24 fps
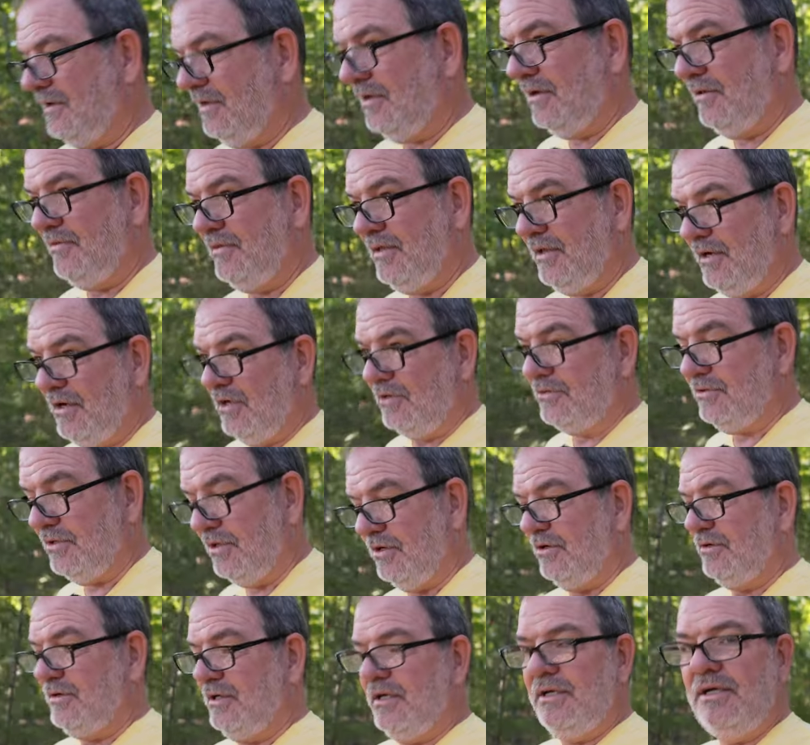and then I'll
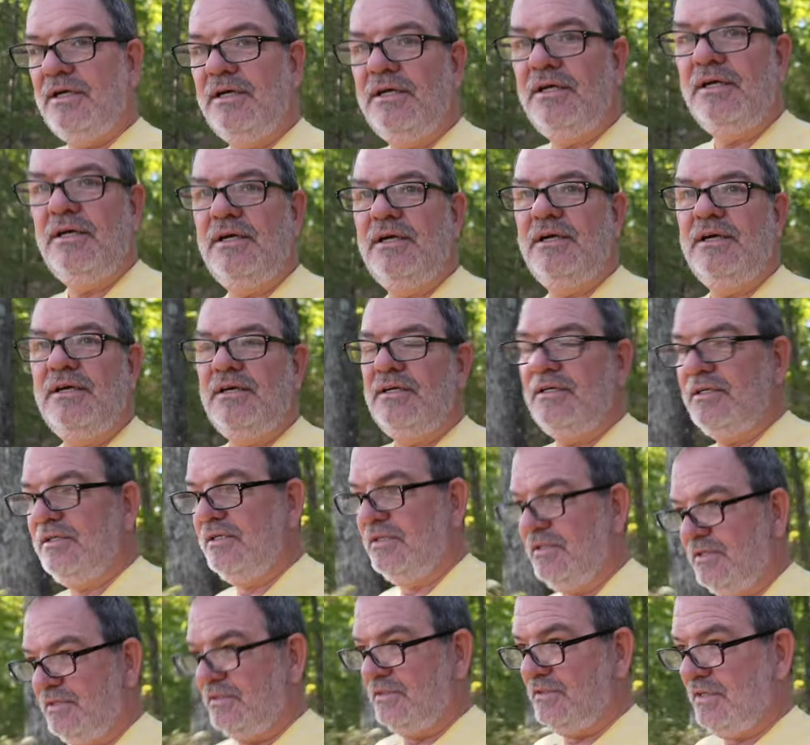turn
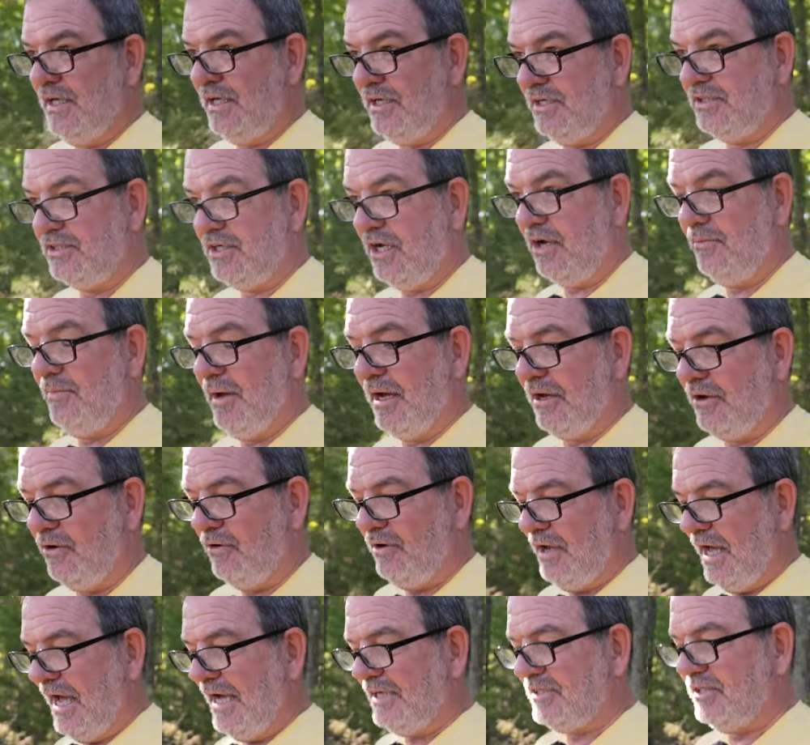steady shot back
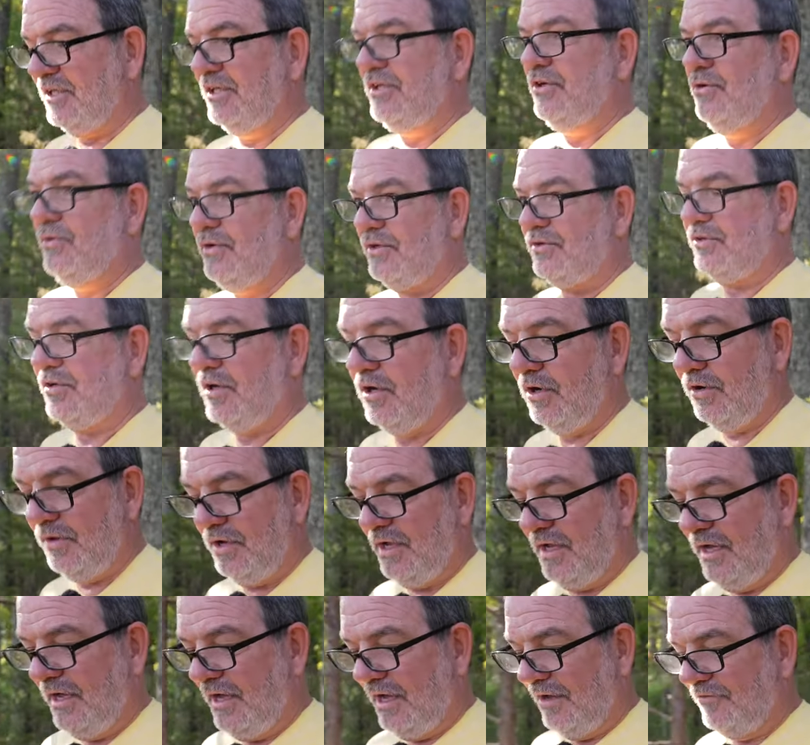on. Actually, you can turn,
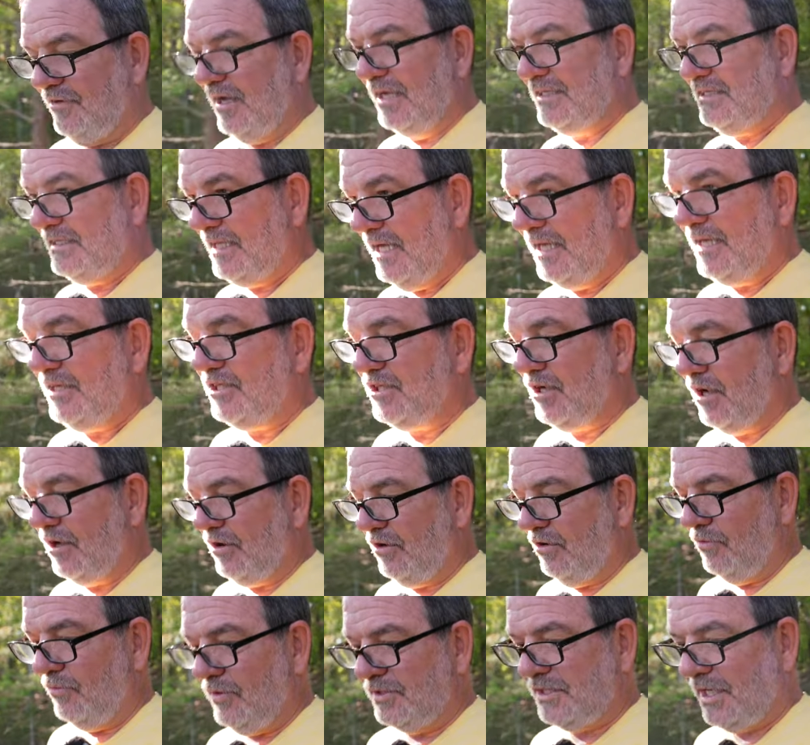I've got steady shot
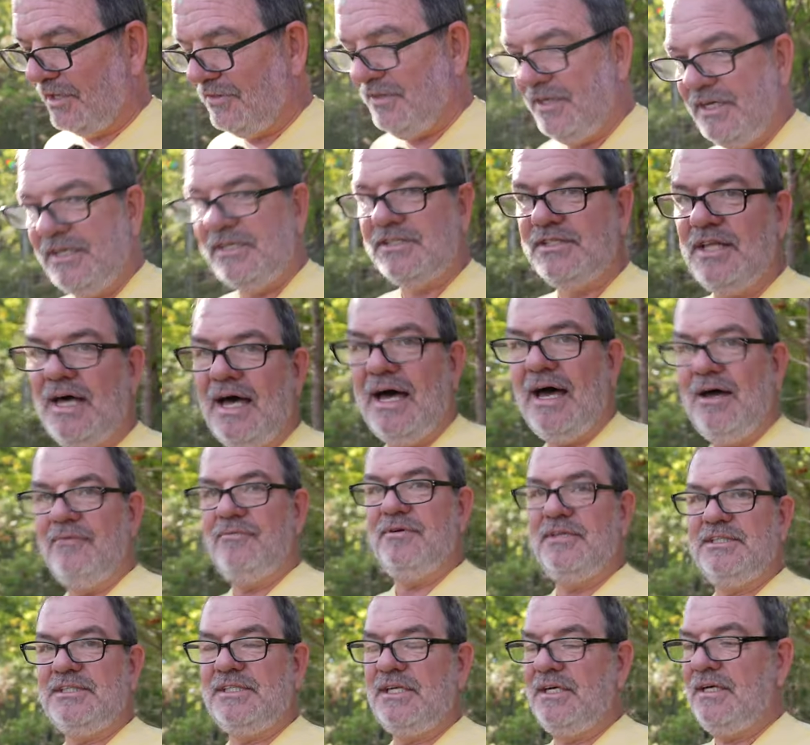on, which I think is the
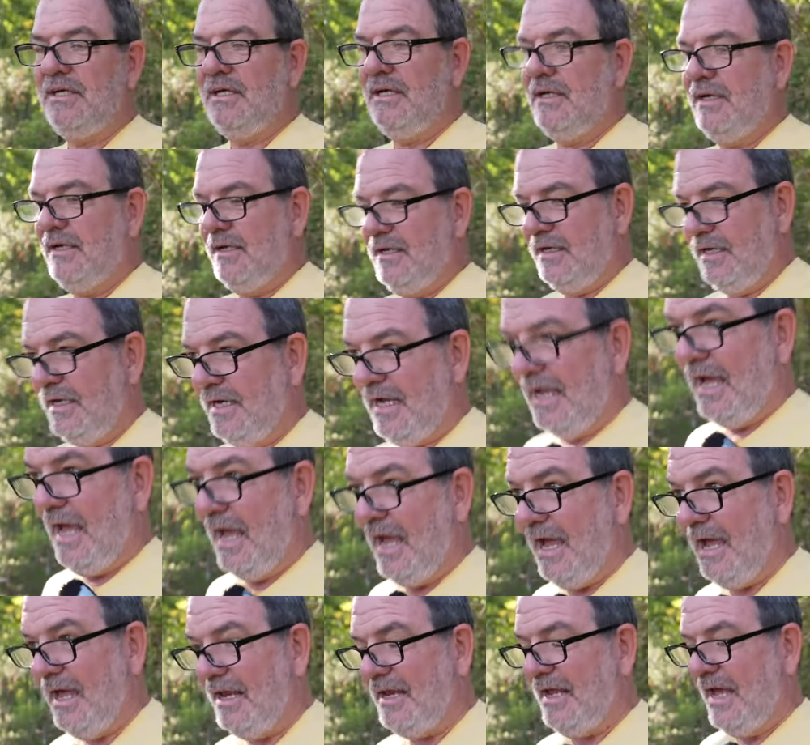IBIS, and I
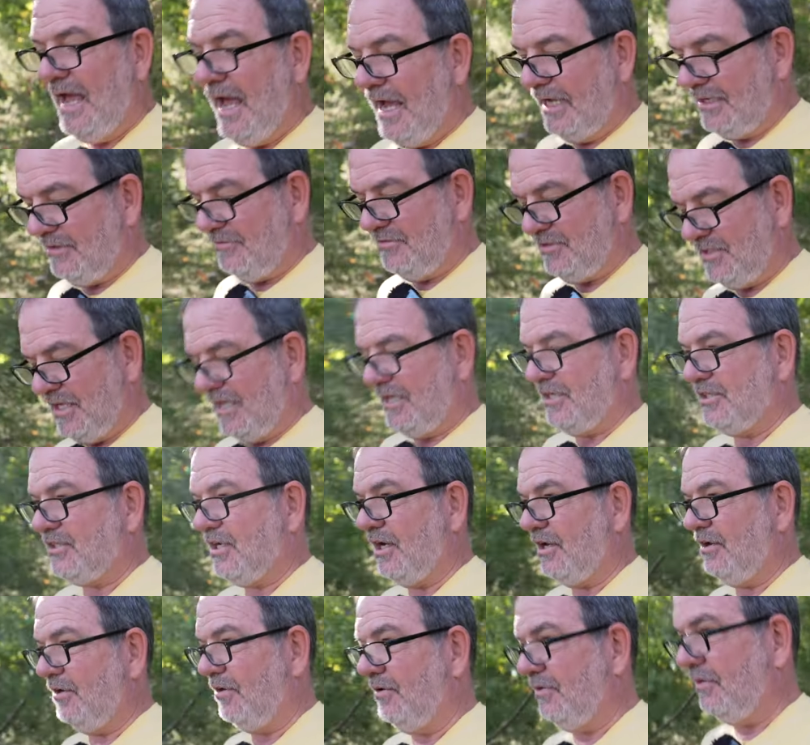had active steady
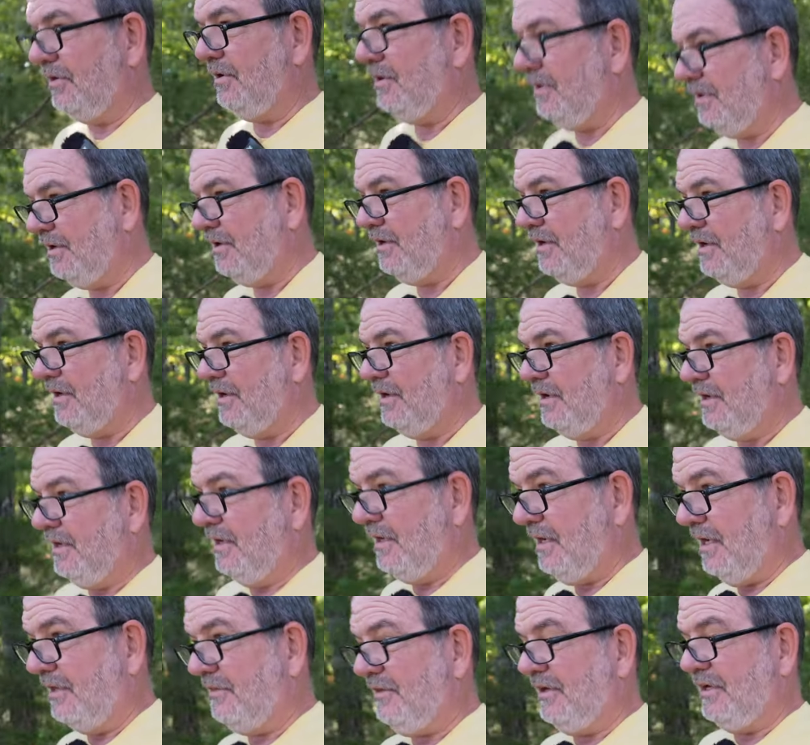shot on.
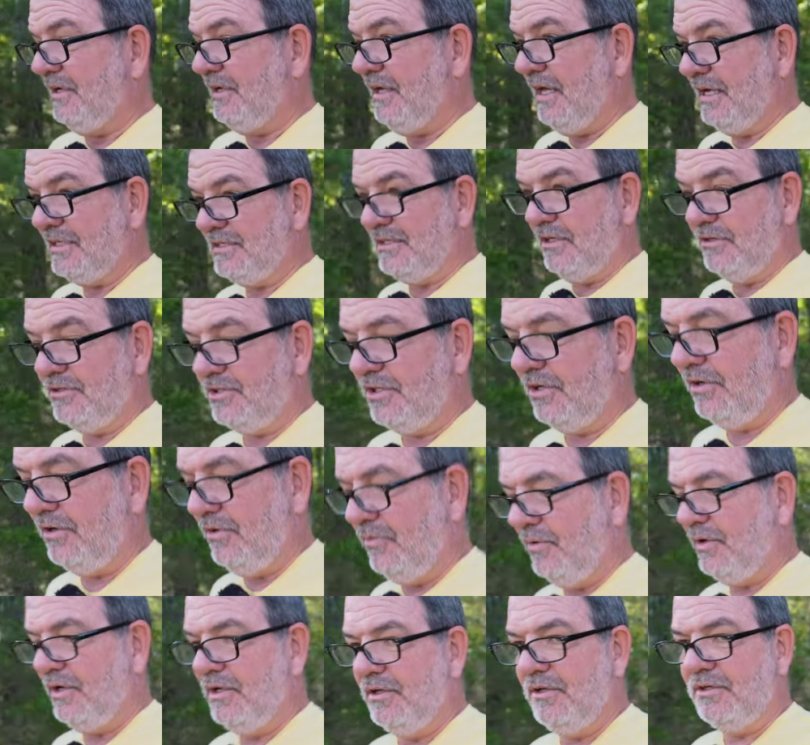I think next I'll show you
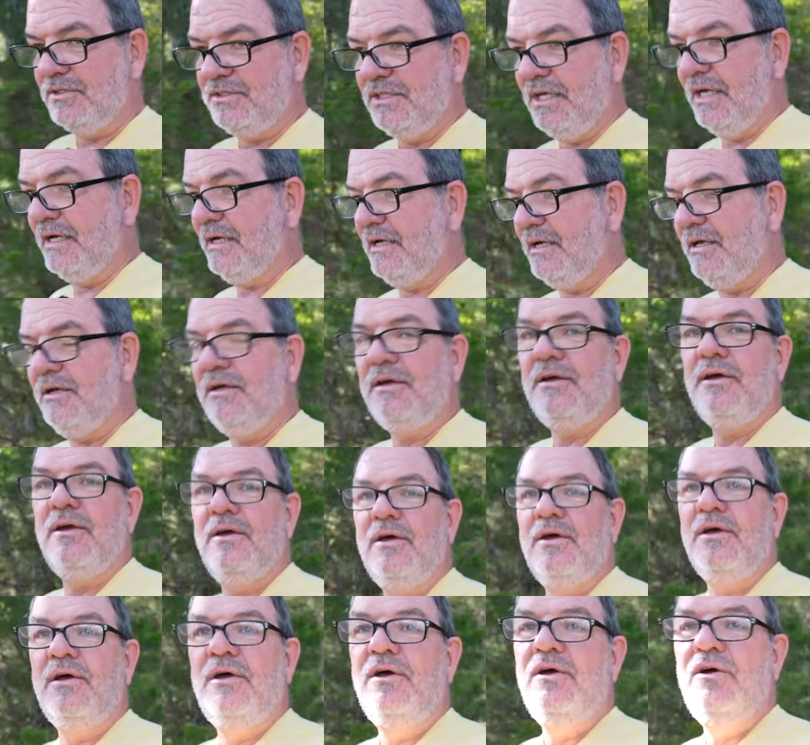what it looks like
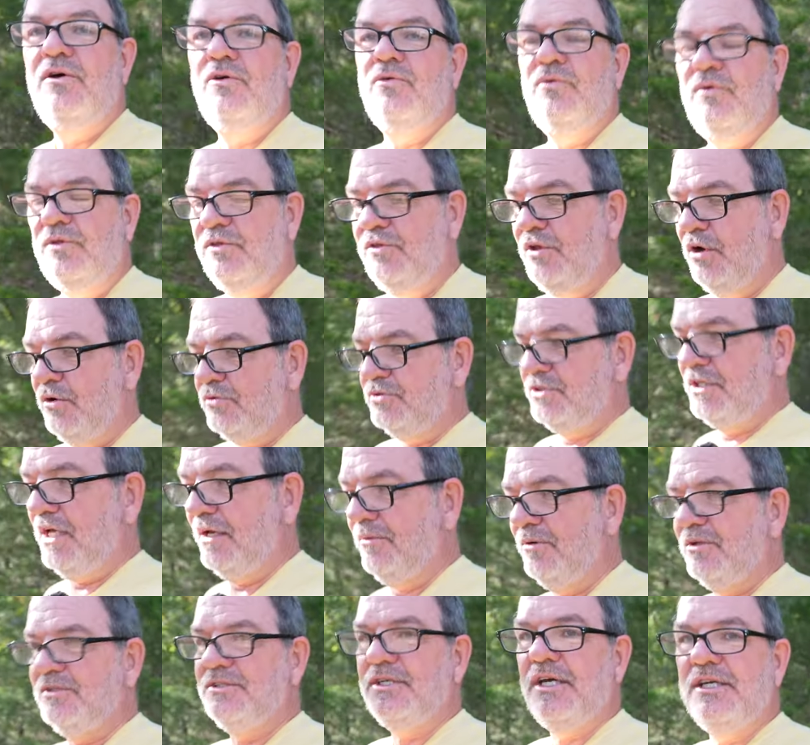with no
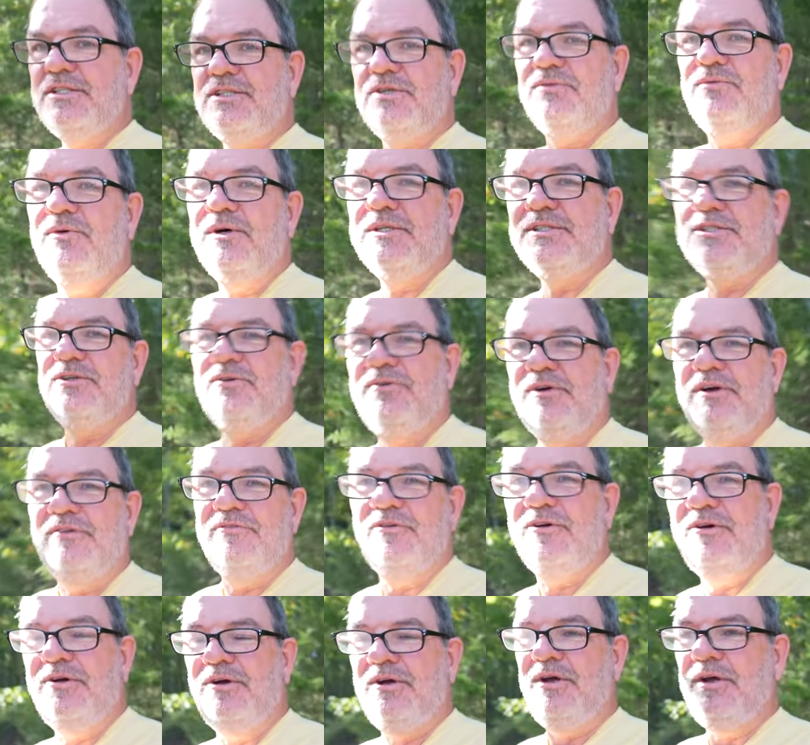stabilization
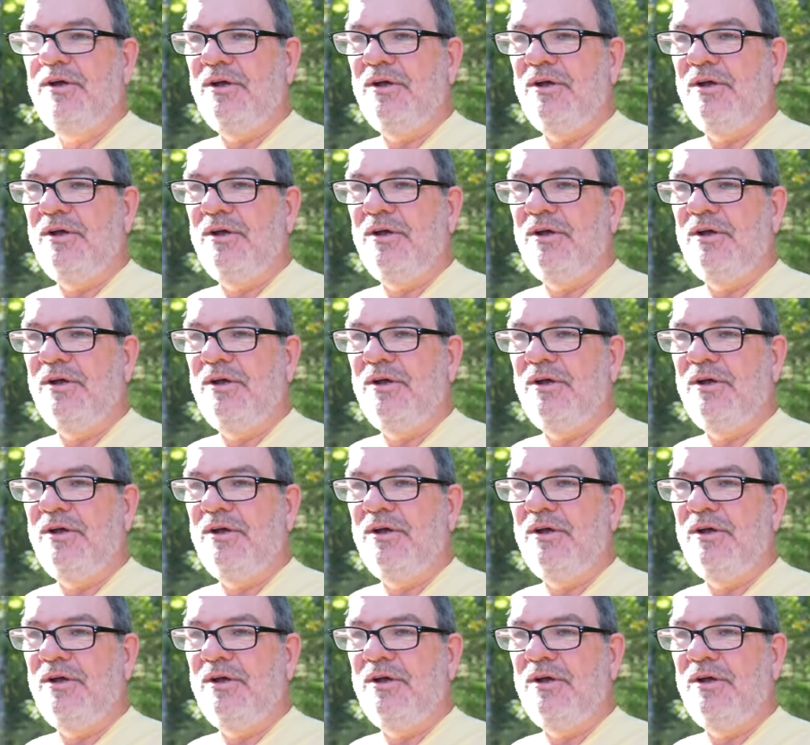whatsoever.